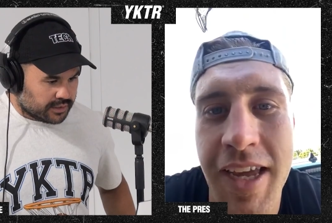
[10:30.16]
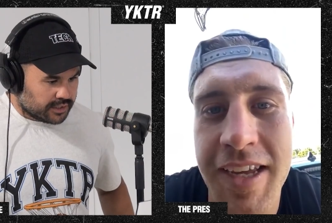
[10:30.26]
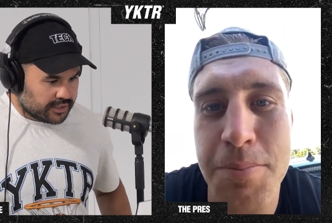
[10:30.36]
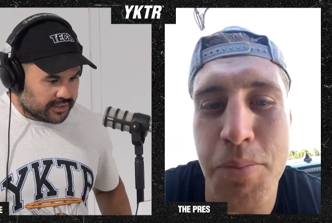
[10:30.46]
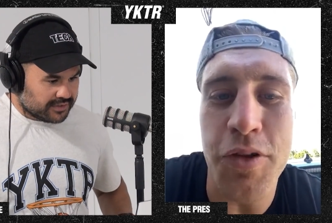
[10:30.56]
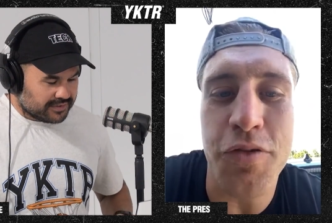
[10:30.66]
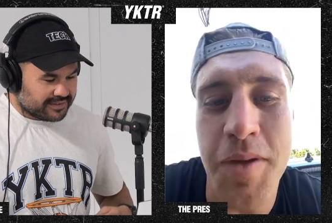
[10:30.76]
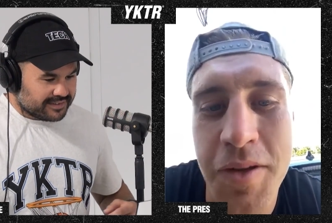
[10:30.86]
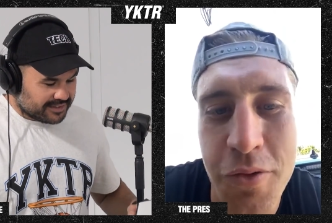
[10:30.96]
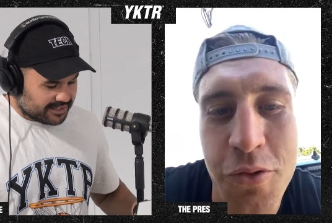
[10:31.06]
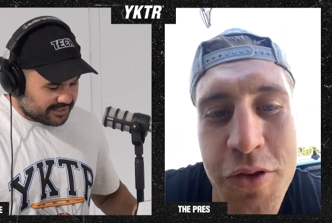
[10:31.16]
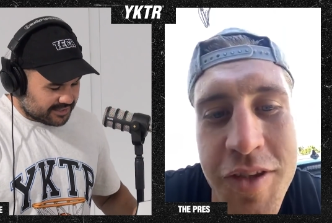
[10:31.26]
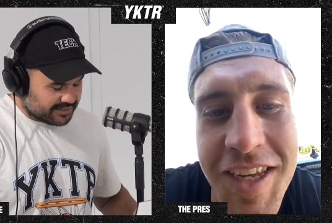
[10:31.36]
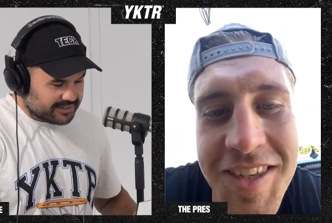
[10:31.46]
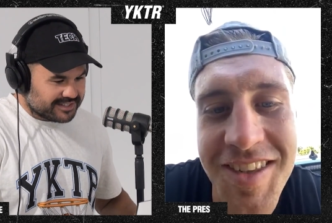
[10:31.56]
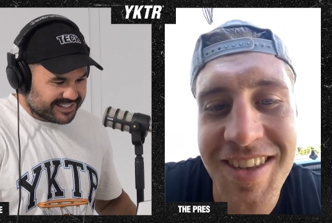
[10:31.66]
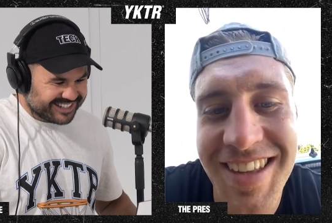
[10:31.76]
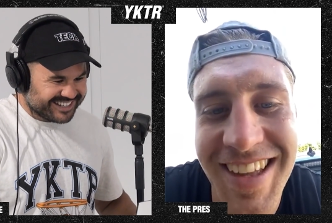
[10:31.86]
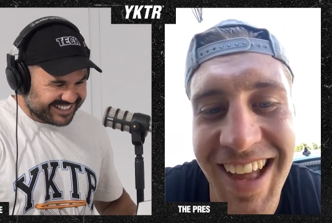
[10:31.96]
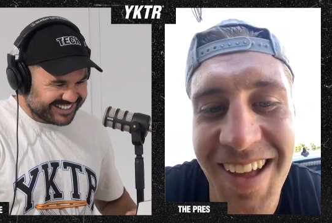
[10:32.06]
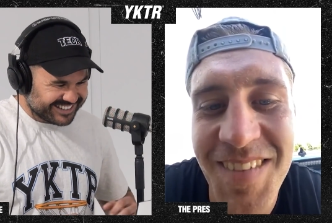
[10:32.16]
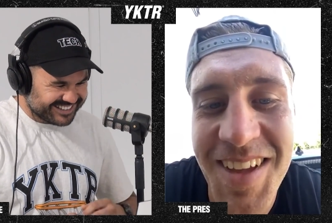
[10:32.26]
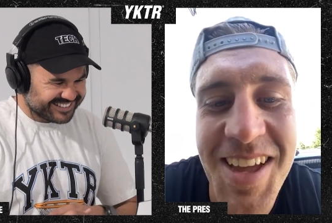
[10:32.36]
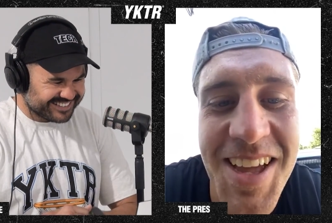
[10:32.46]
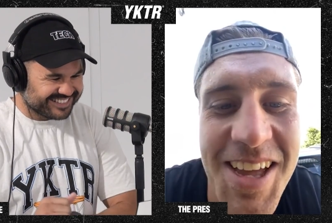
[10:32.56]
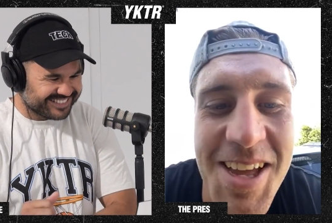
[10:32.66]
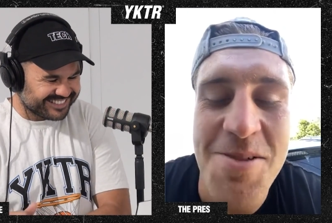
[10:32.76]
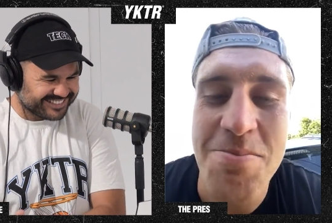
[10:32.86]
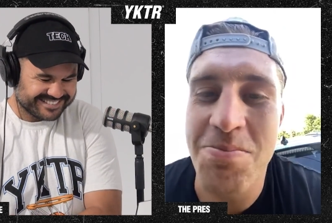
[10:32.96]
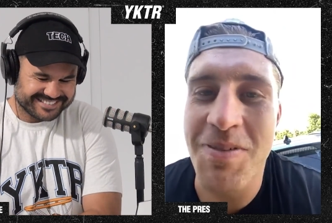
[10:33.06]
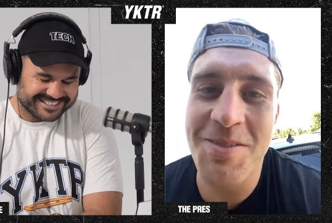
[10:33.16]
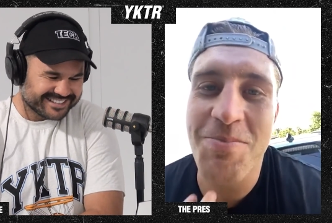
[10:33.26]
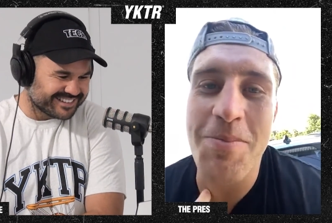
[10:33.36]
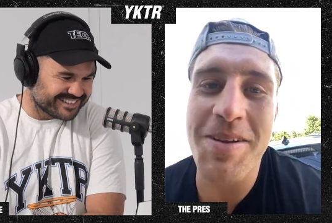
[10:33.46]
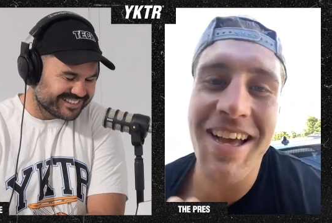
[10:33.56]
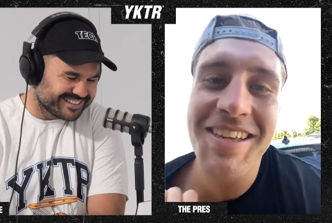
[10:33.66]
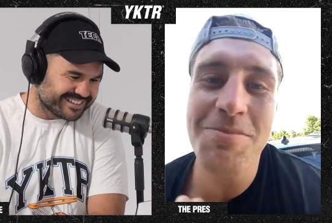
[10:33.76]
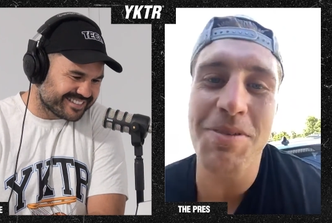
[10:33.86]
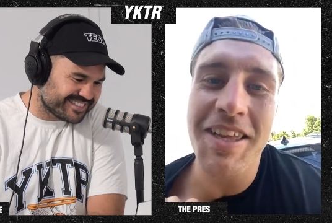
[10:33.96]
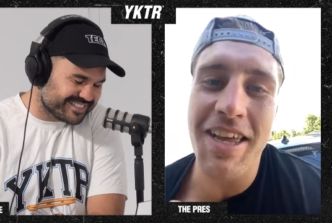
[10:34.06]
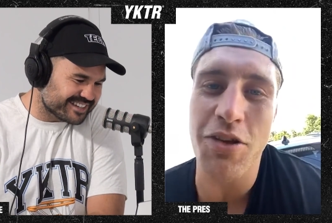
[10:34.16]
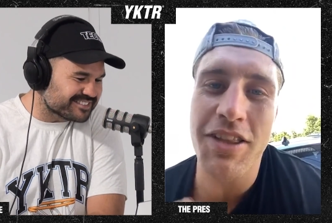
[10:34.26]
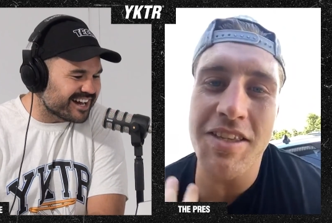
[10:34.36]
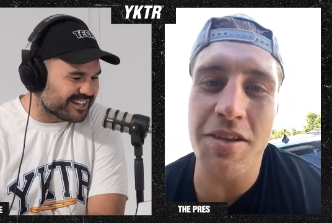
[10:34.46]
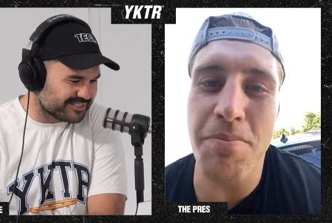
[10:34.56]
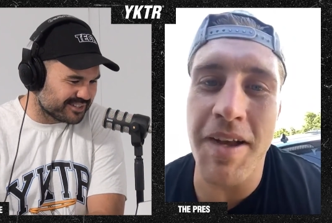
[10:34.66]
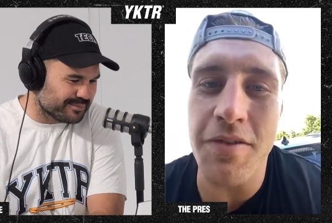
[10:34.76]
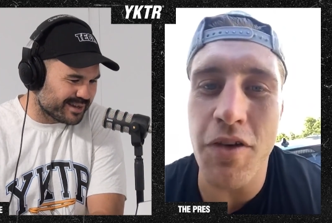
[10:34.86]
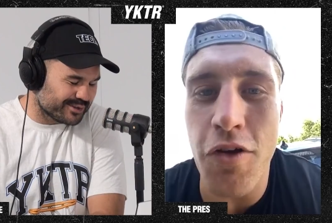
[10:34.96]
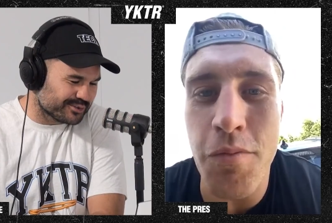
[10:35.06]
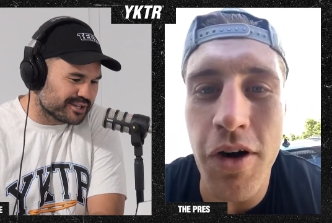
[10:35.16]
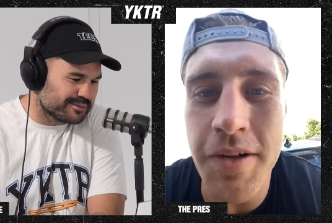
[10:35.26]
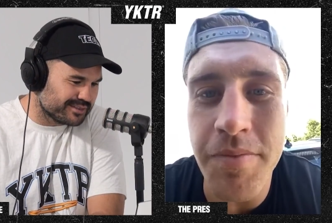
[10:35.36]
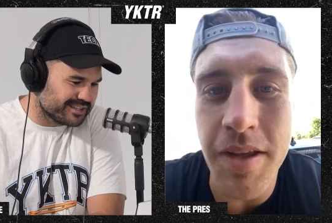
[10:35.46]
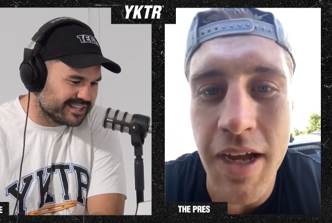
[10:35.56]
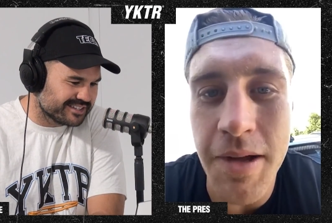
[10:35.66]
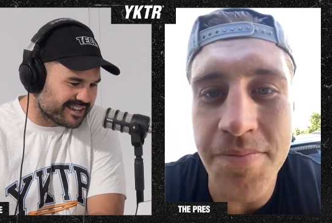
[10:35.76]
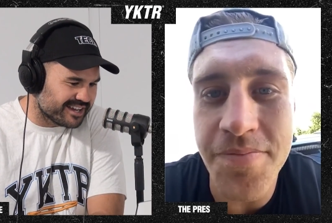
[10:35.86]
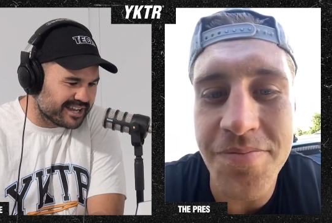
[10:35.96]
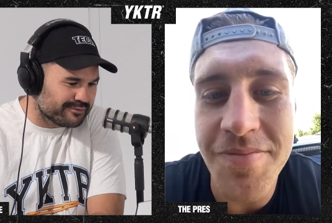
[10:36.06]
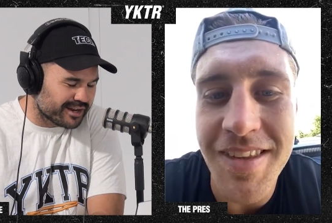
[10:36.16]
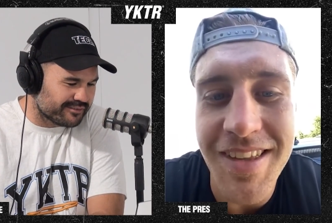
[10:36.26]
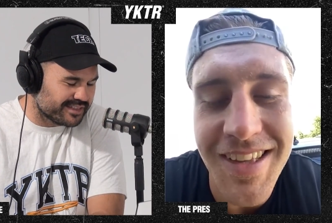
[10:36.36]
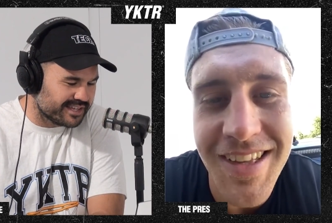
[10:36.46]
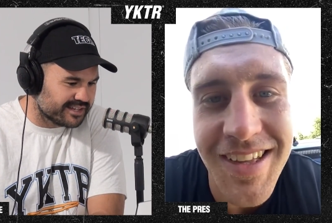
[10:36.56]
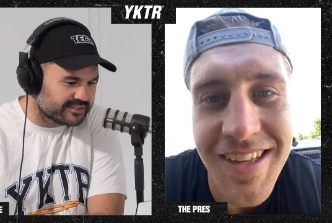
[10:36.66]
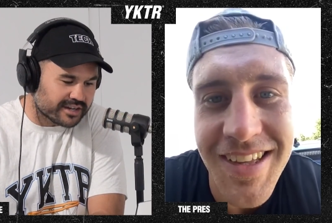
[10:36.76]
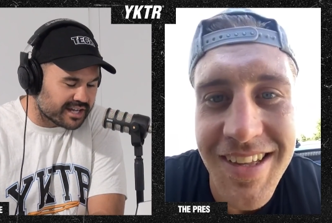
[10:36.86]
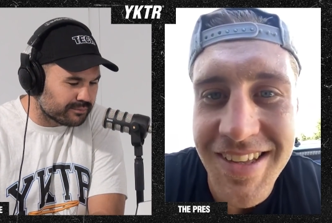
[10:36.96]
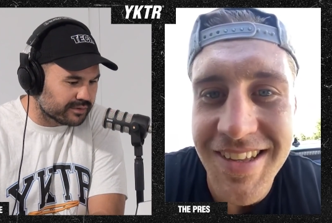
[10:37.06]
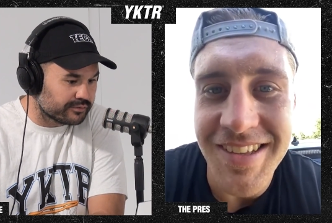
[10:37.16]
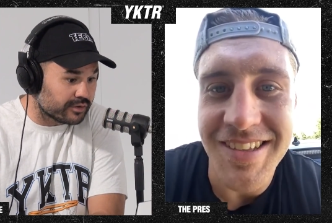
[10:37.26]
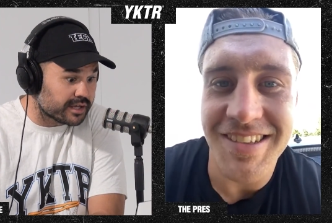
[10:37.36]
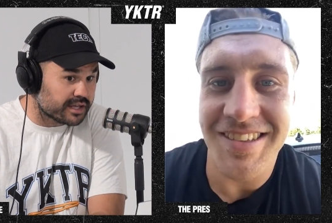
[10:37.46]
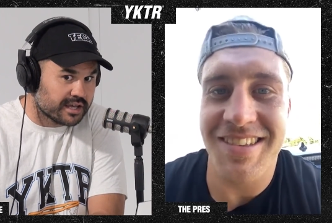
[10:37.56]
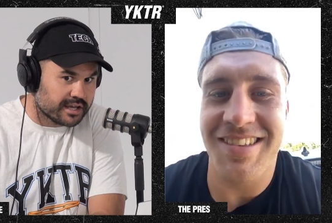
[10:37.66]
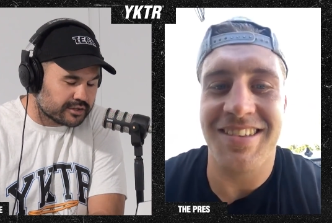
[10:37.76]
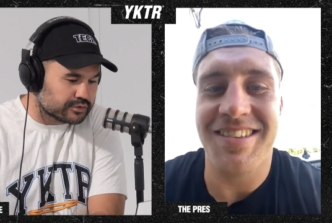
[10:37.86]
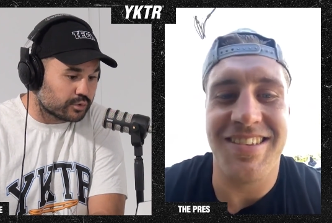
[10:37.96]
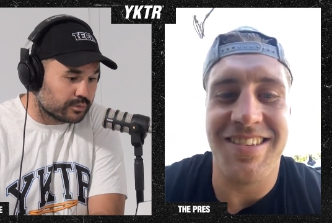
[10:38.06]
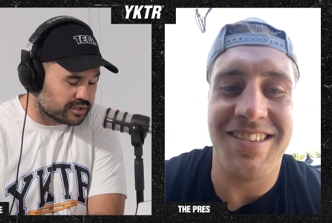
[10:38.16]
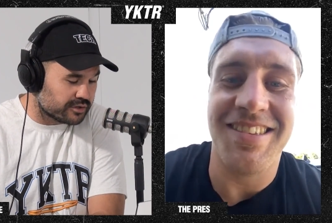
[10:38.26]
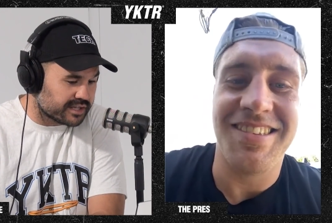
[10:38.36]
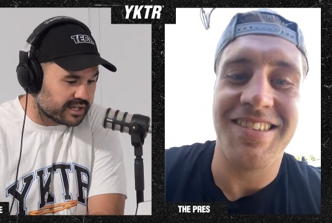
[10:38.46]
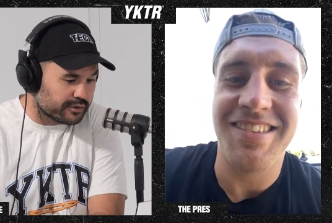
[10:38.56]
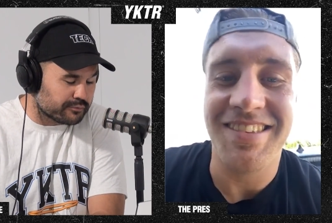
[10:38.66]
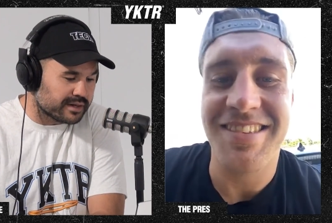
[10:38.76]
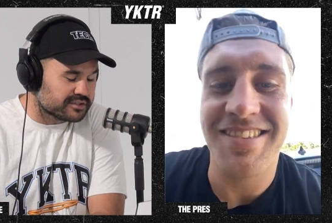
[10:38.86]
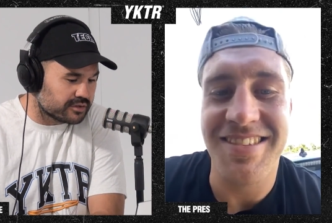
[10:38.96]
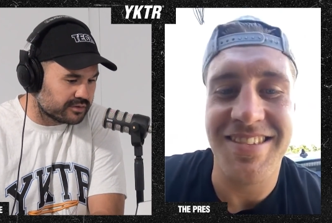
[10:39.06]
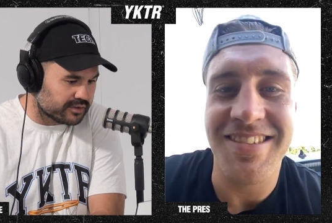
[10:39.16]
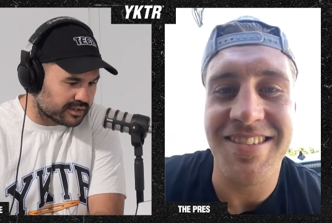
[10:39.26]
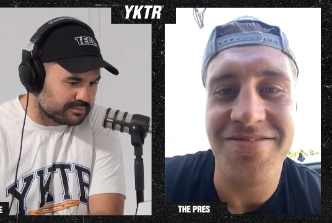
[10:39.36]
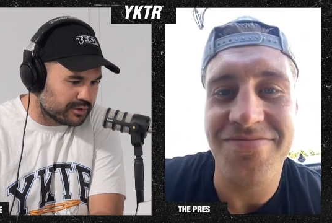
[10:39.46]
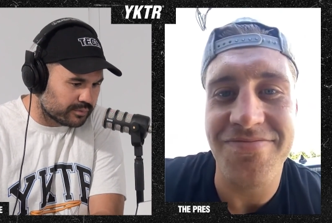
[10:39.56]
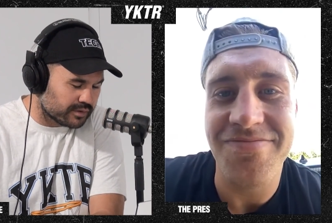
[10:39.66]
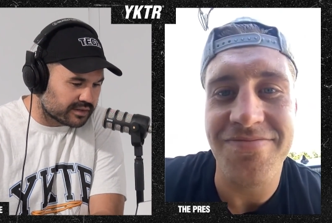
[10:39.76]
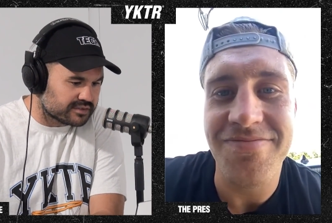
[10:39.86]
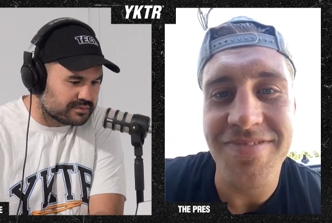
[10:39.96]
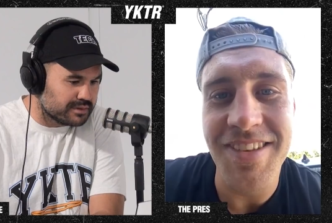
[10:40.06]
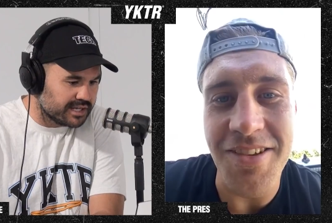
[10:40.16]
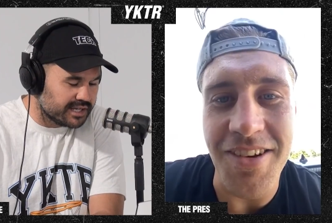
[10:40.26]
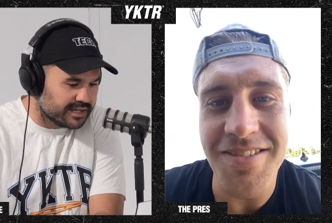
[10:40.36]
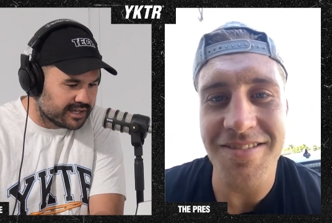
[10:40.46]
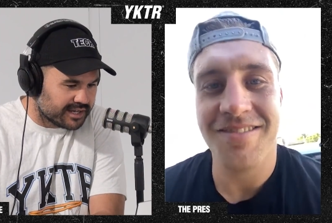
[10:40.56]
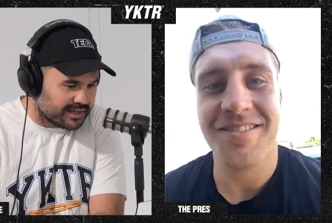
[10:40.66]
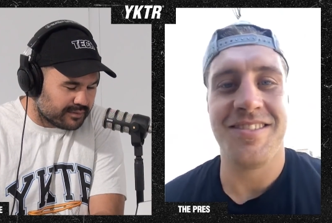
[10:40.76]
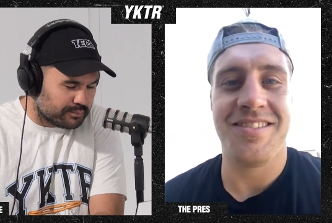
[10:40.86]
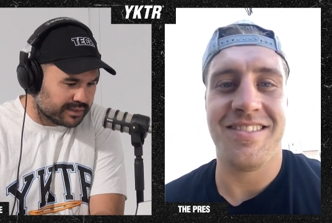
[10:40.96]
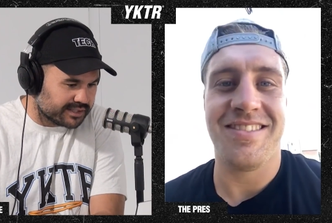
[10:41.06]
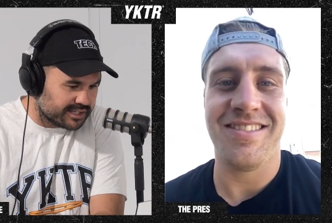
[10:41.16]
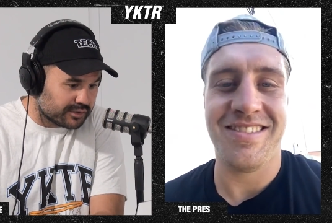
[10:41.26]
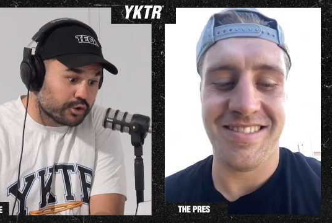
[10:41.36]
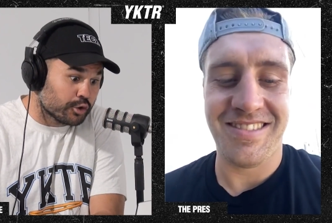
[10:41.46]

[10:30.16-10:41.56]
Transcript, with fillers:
Speaker 1: take some points for me during the season. Um, in Papenhuyzen, but yeah, look, that's, that's the hardest thing about your team in
Speaker 2: the um, years, eh? Even over the years, I can't believe like Storm. Sorry to cut you off, bro. Sorry, like Mel, like Smitty, yeah. Billy, and